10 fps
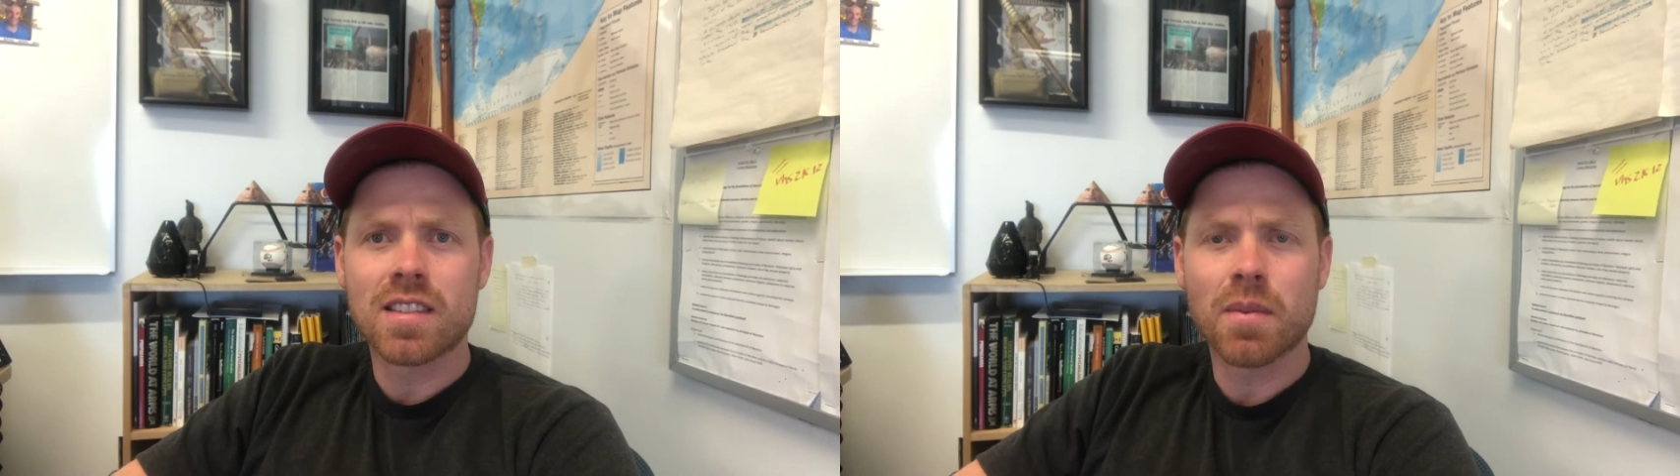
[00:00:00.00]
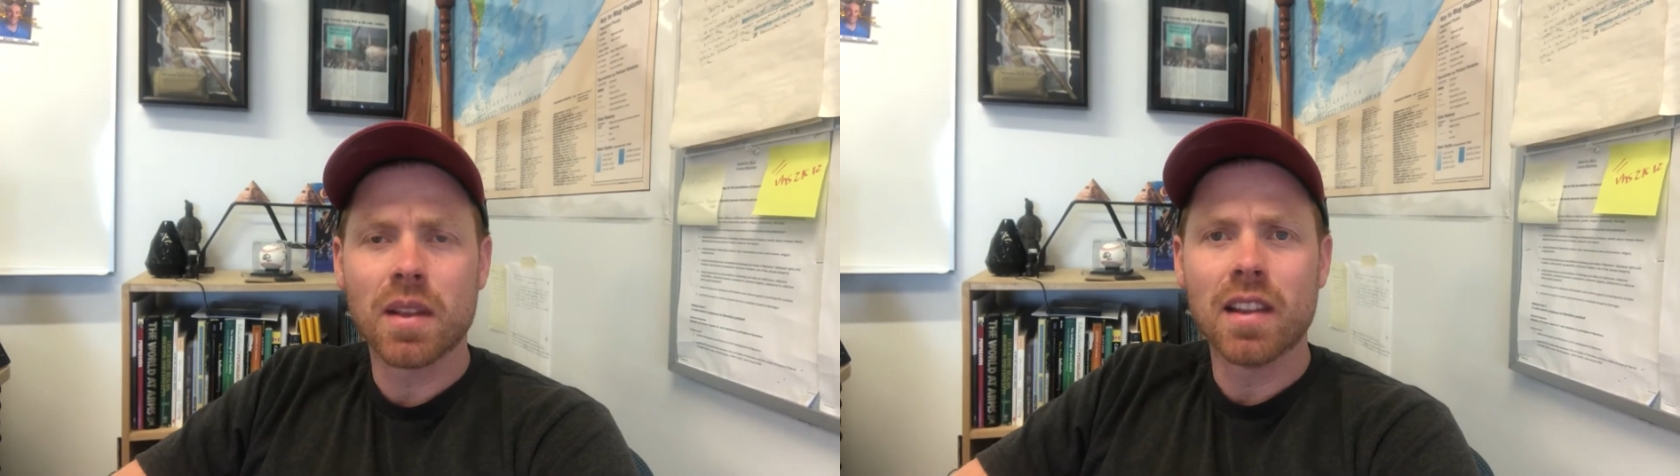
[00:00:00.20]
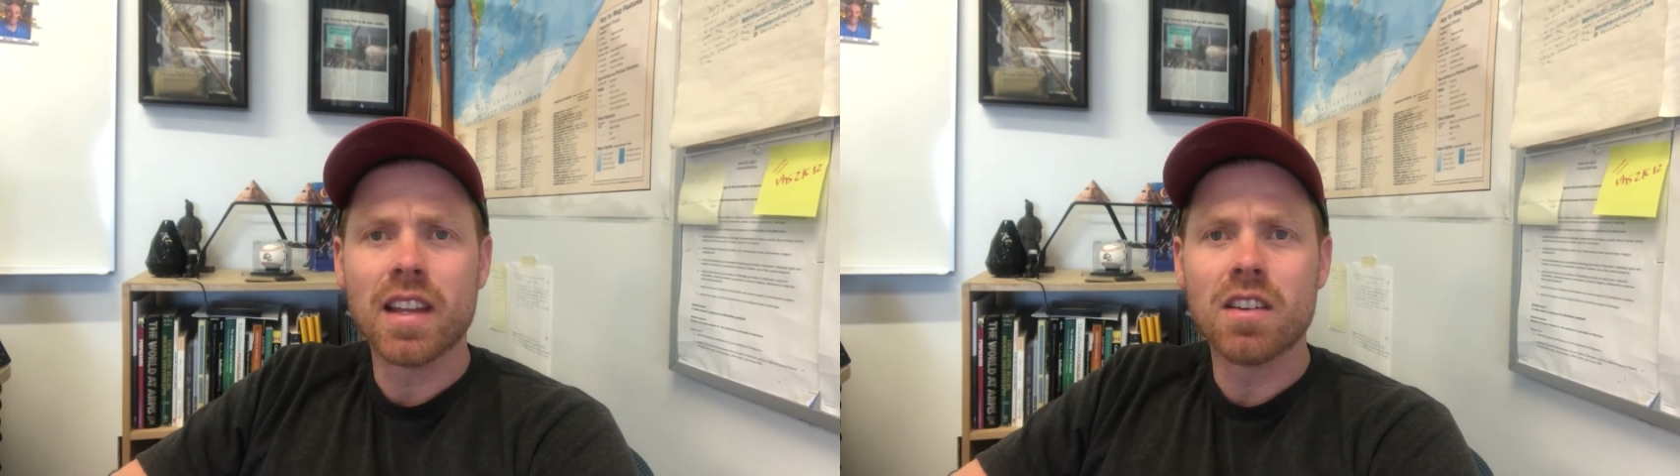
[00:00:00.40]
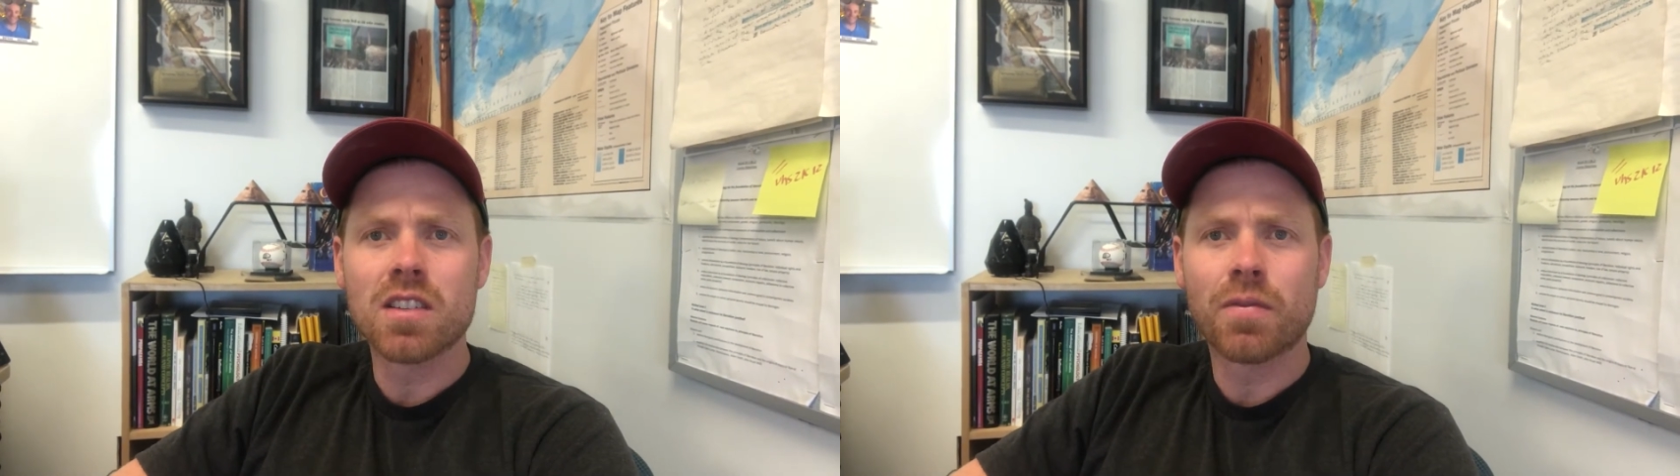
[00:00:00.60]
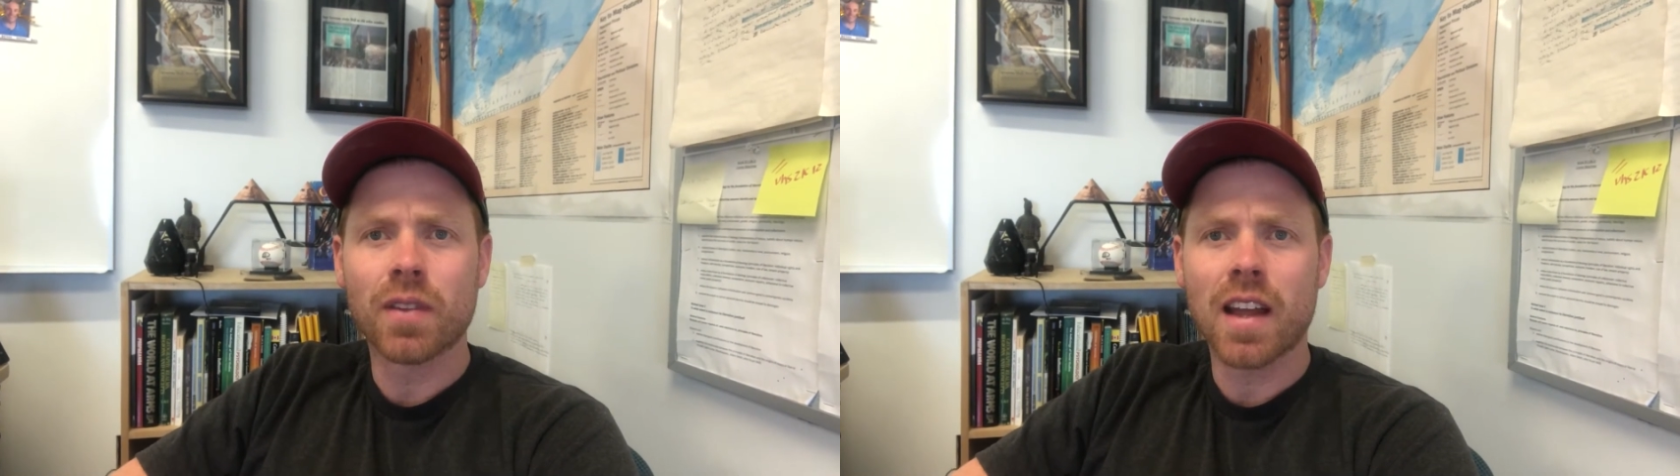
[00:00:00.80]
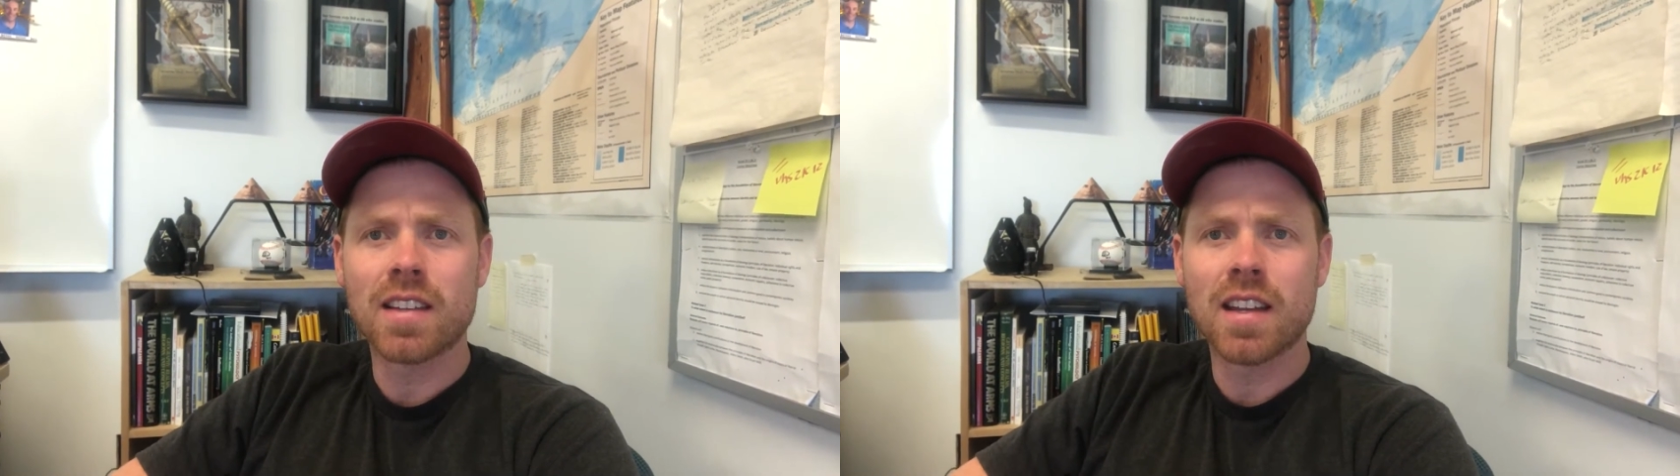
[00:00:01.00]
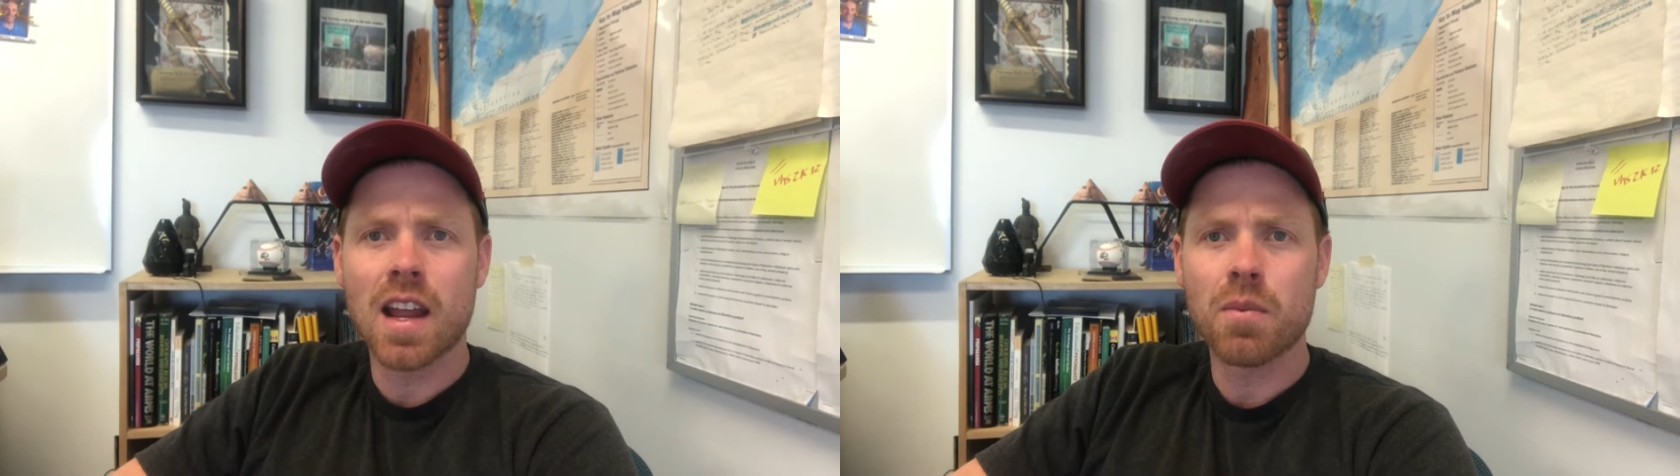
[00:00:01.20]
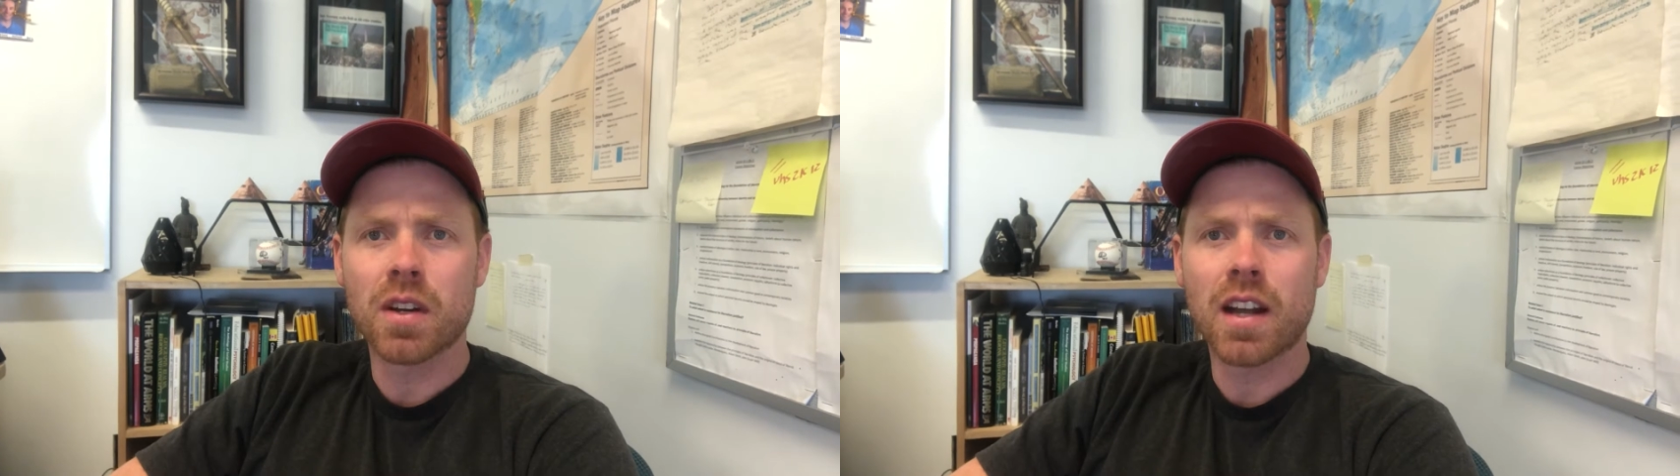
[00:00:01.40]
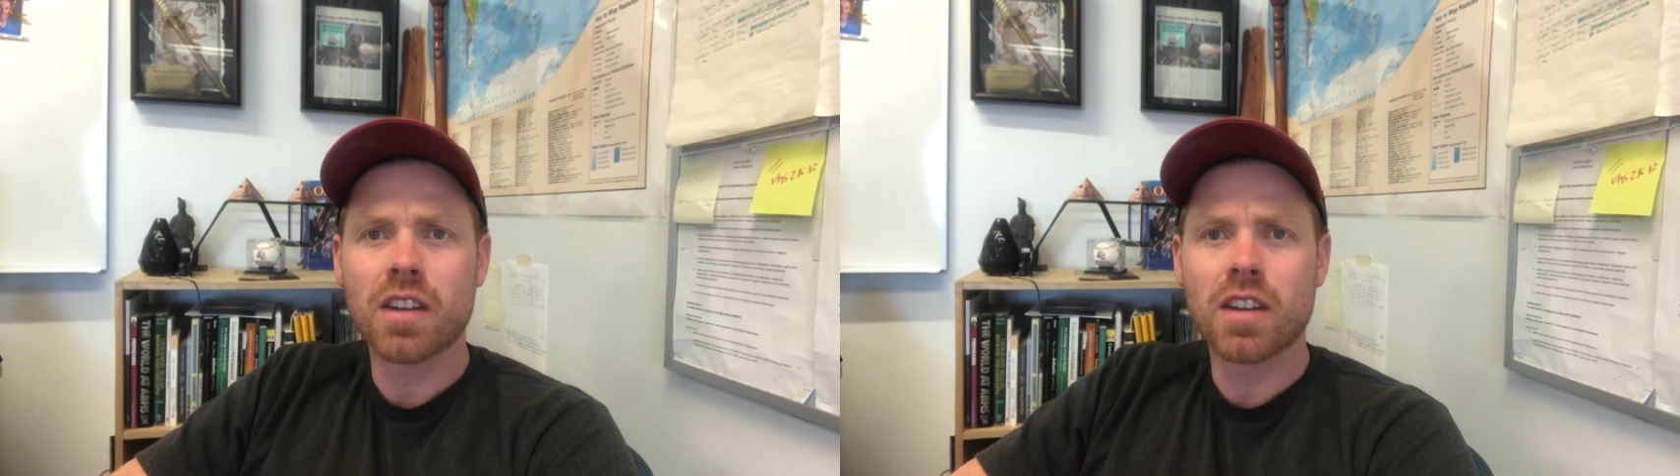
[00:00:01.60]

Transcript: some of the leaders fled to neighboring